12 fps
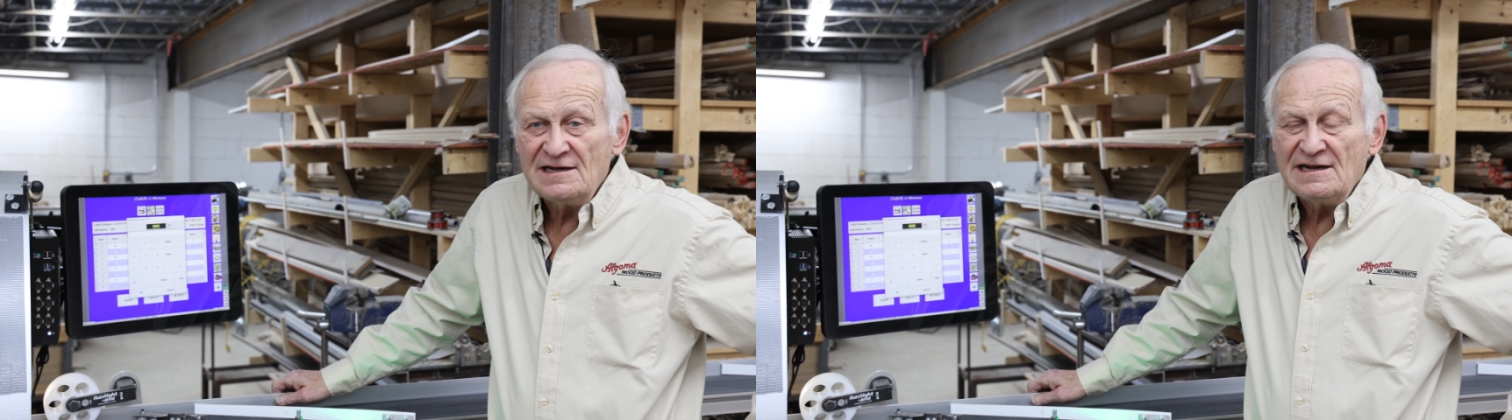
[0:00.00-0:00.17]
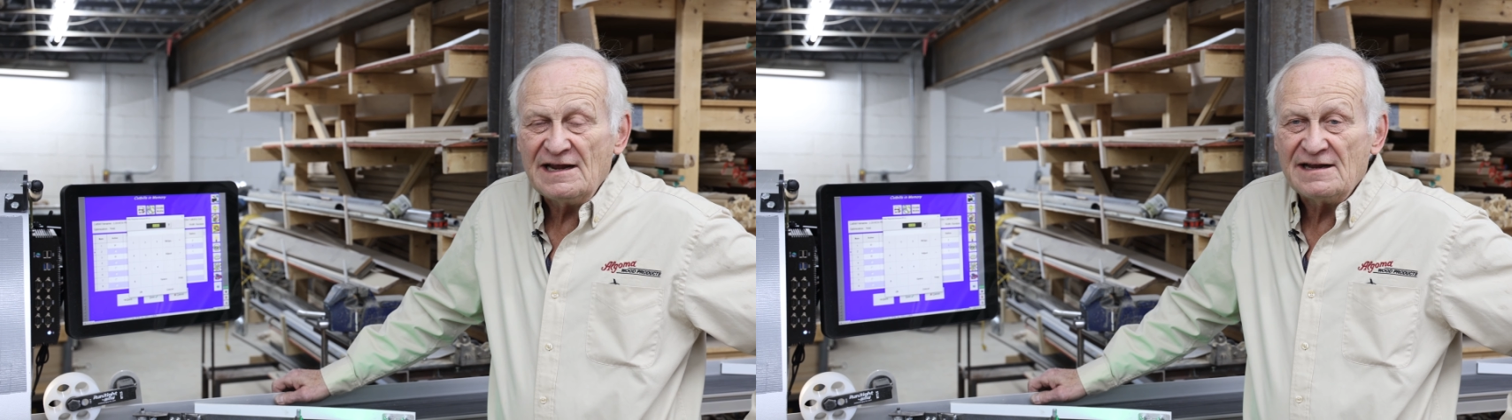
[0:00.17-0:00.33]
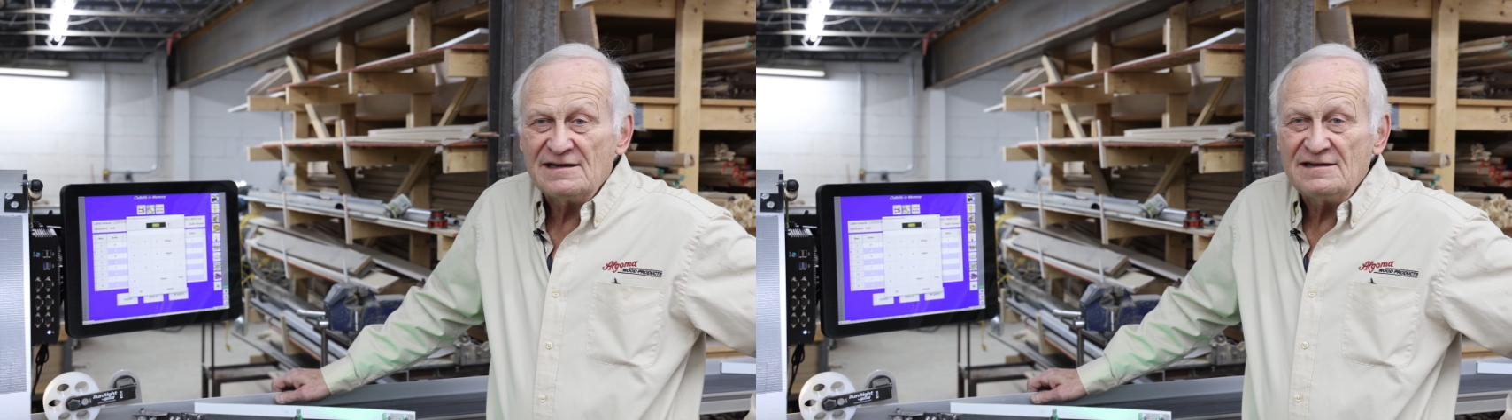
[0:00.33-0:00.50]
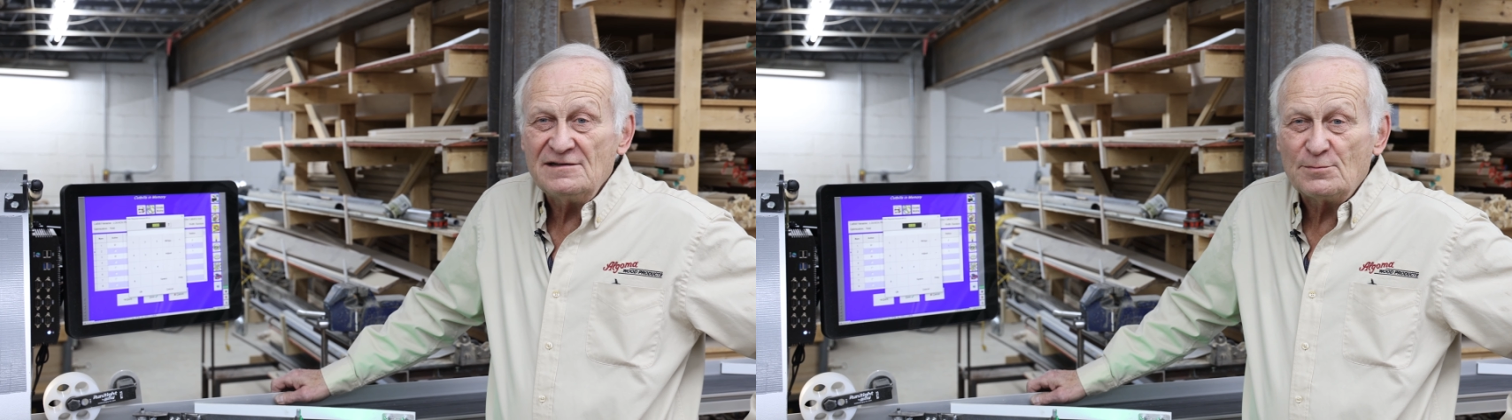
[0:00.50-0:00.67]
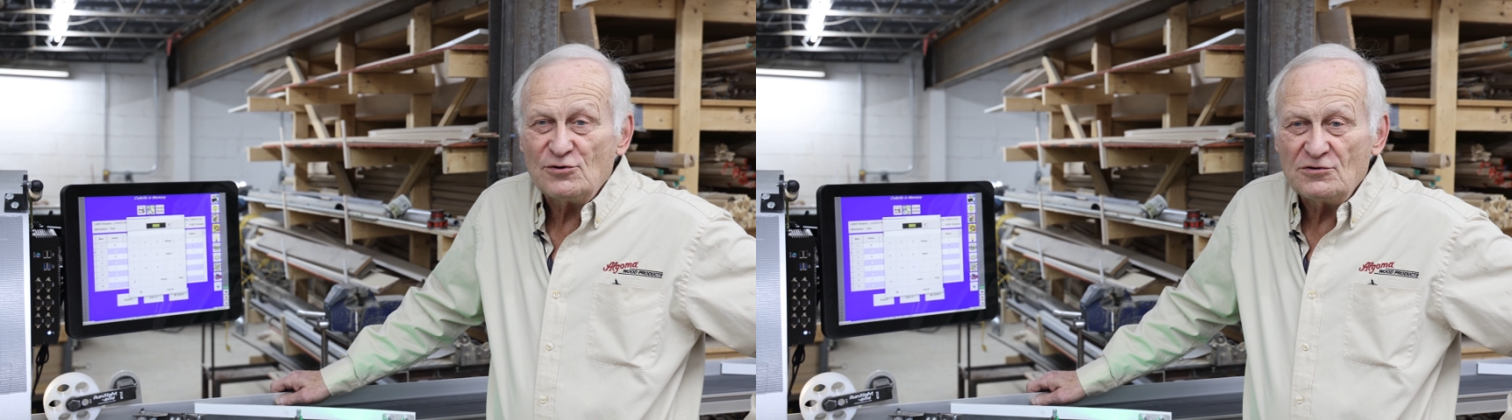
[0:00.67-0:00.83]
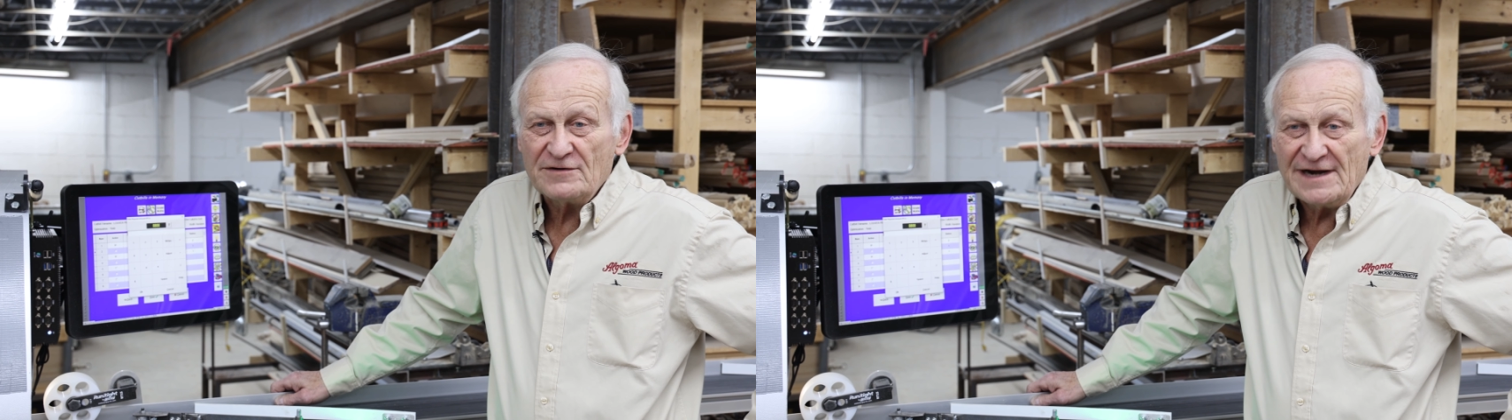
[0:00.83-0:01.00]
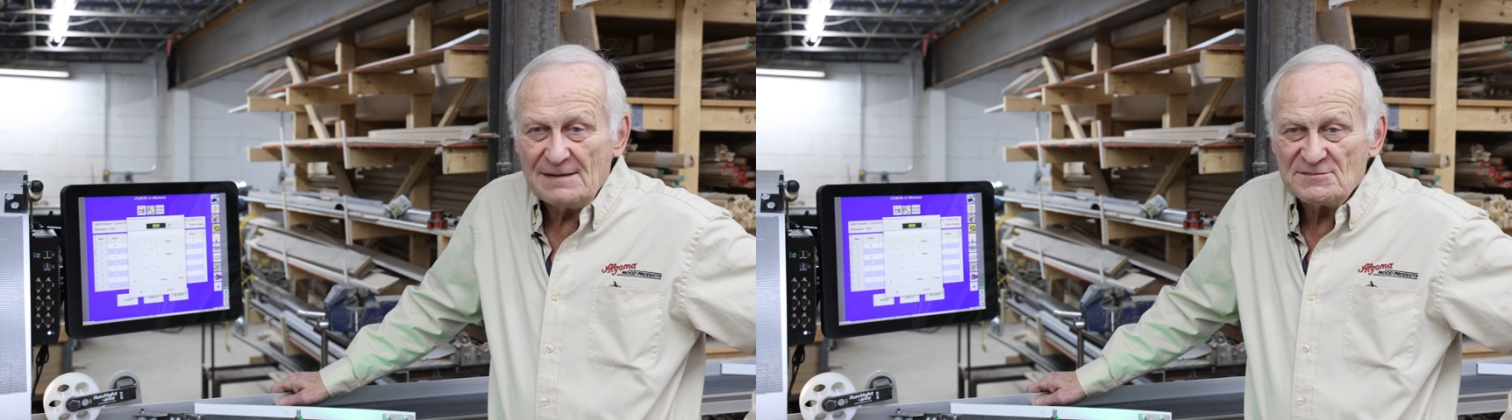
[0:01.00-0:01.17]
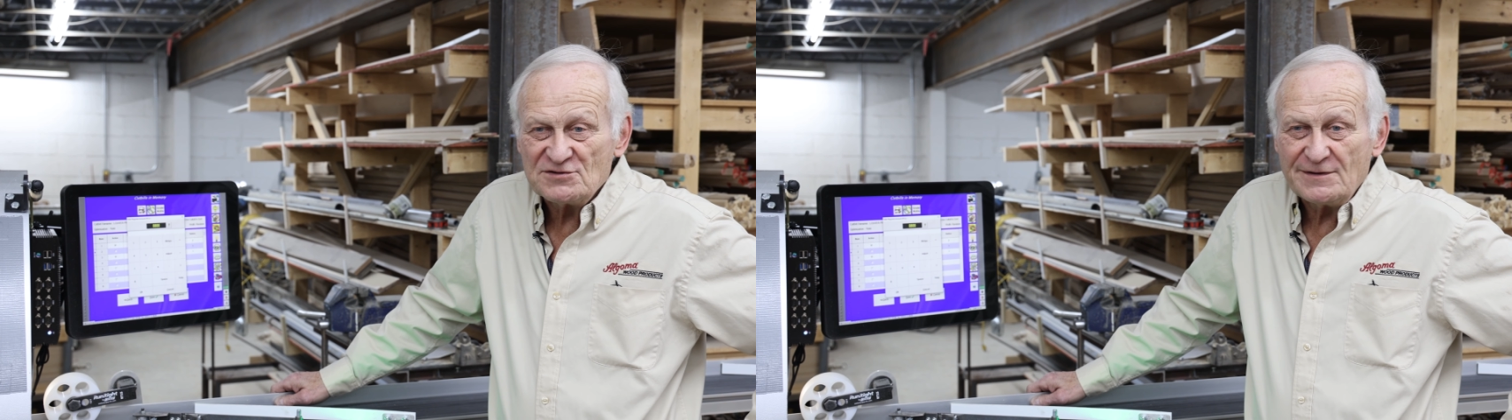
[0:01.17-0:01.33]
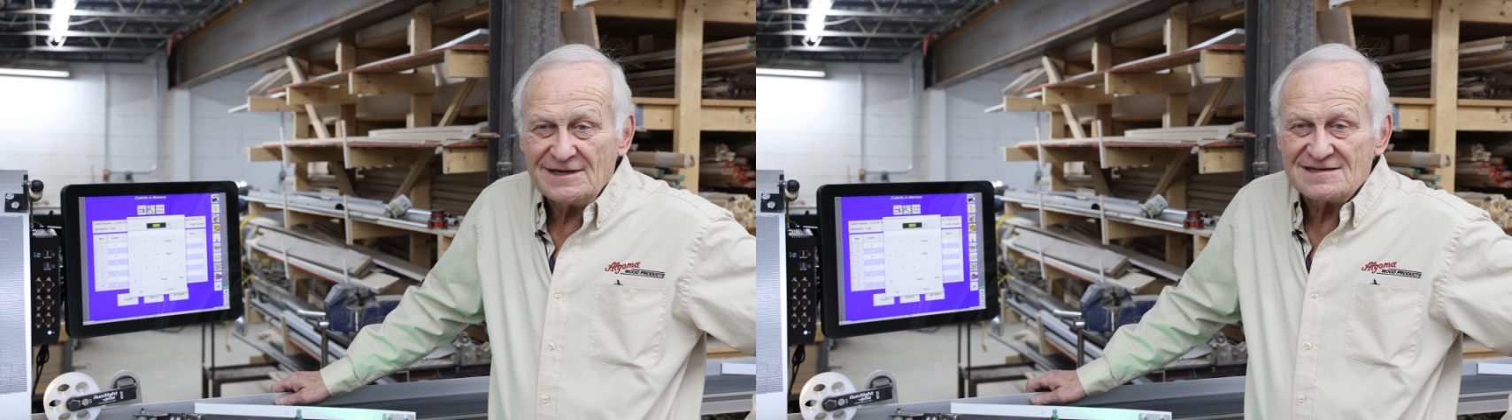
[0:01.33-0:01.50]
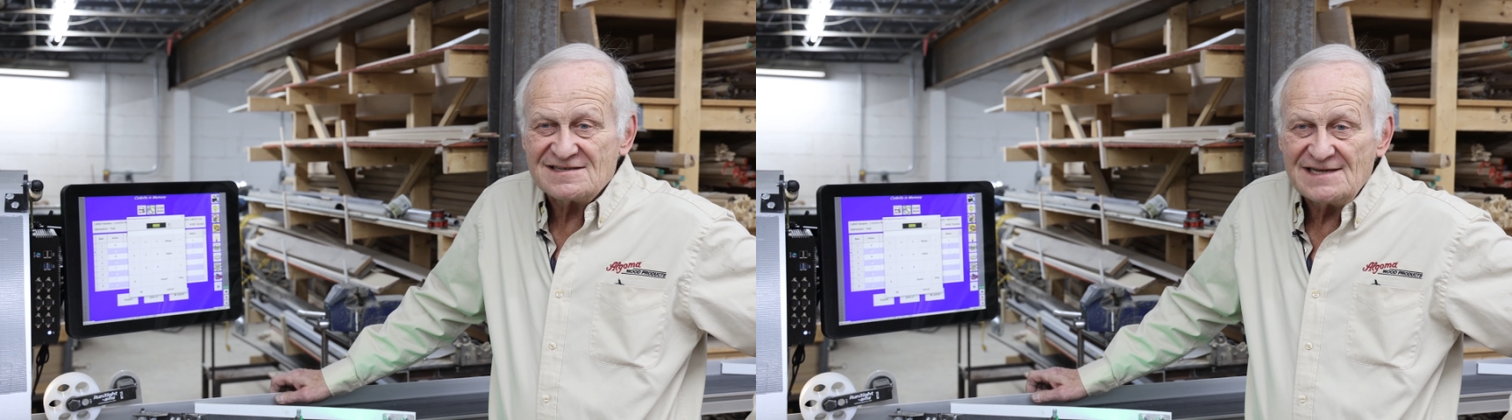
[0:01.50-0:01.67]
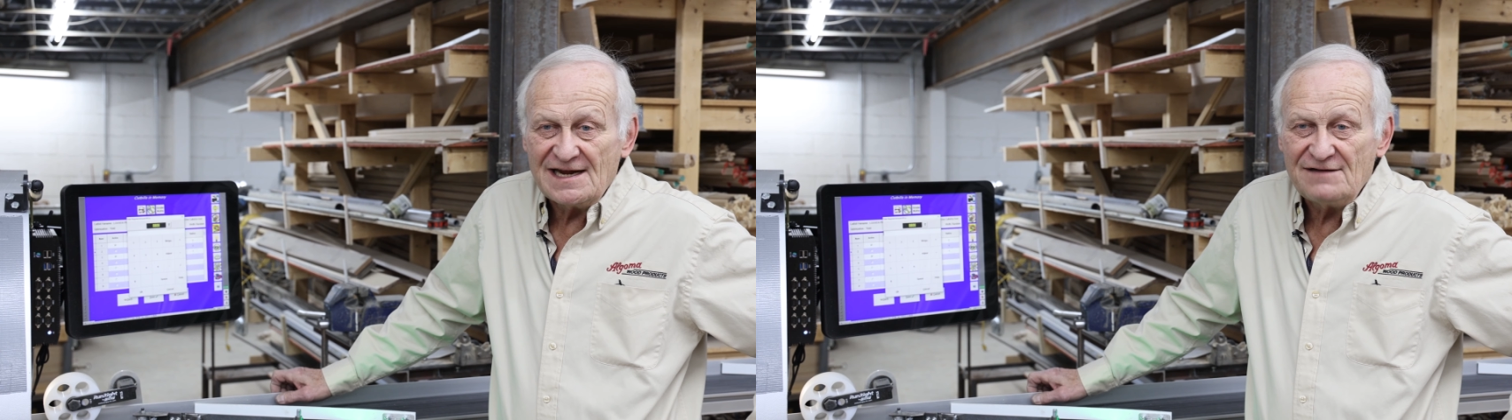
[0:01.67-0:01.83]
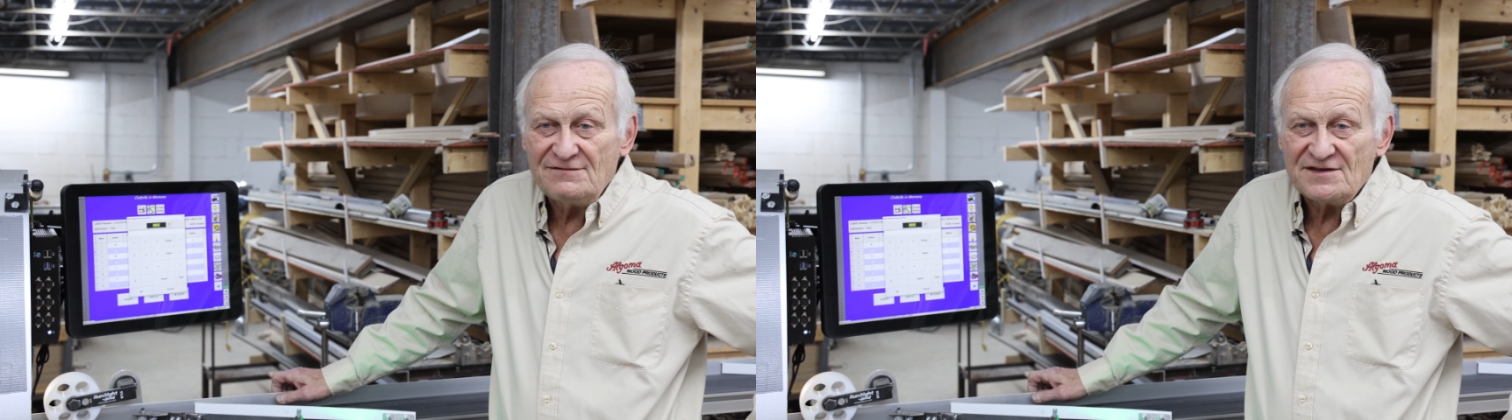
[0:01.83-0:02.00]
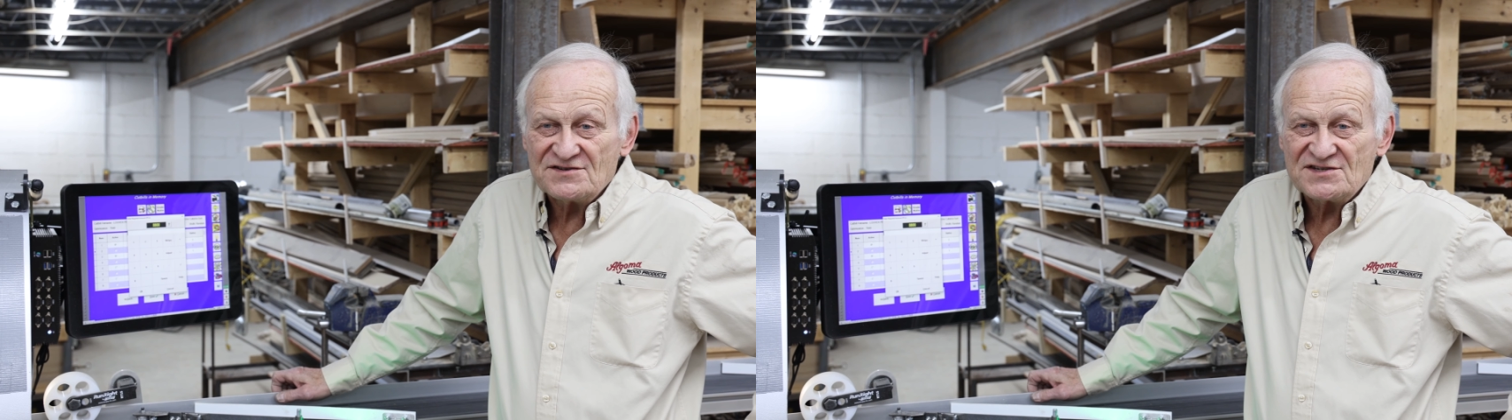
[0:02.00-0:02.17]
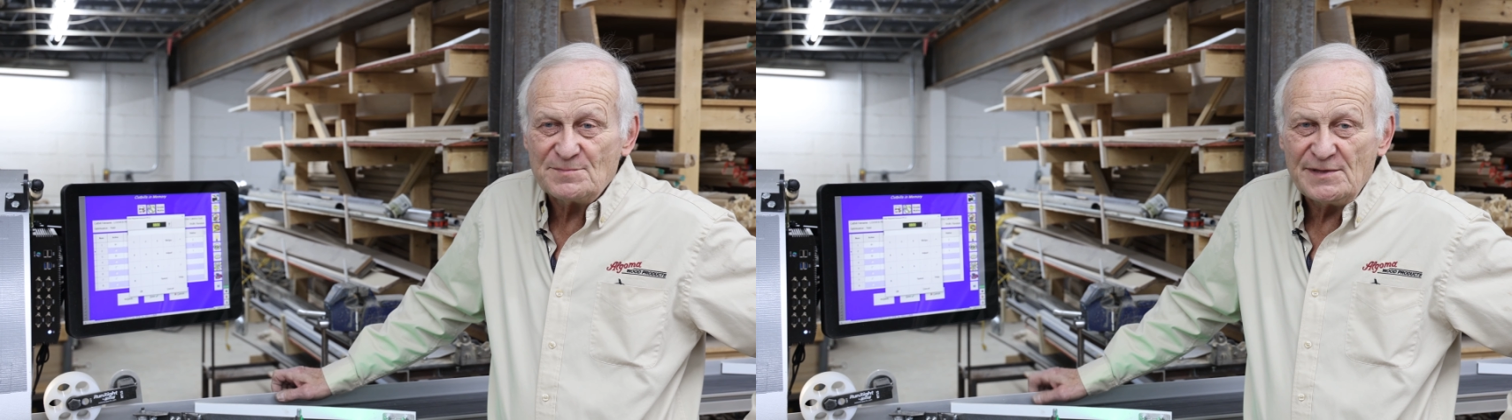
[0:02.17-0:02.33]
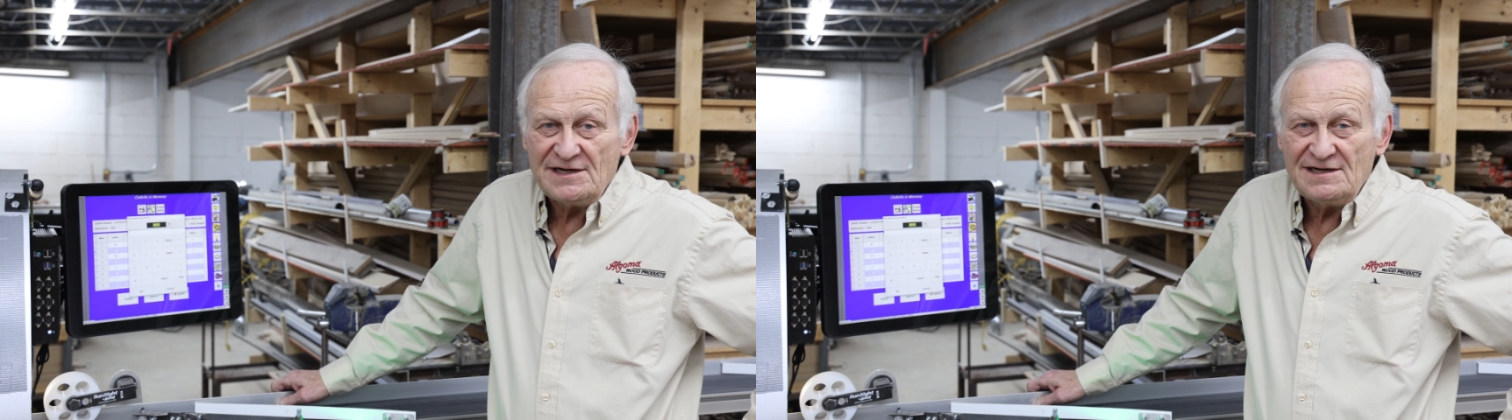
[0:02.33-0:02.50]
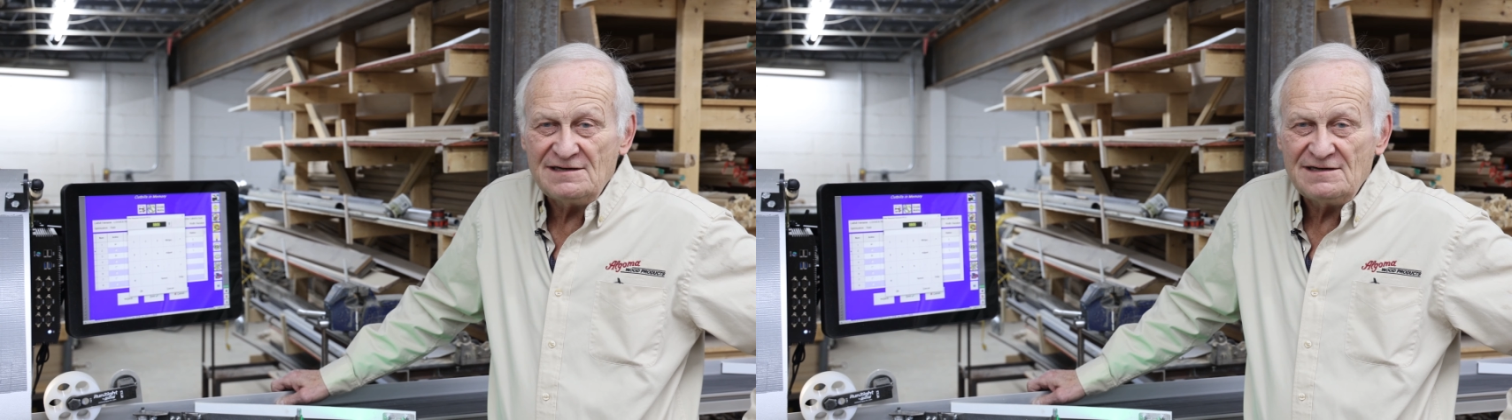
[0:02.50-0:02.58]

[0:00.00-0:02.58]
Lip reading: and in the programs we can save the speed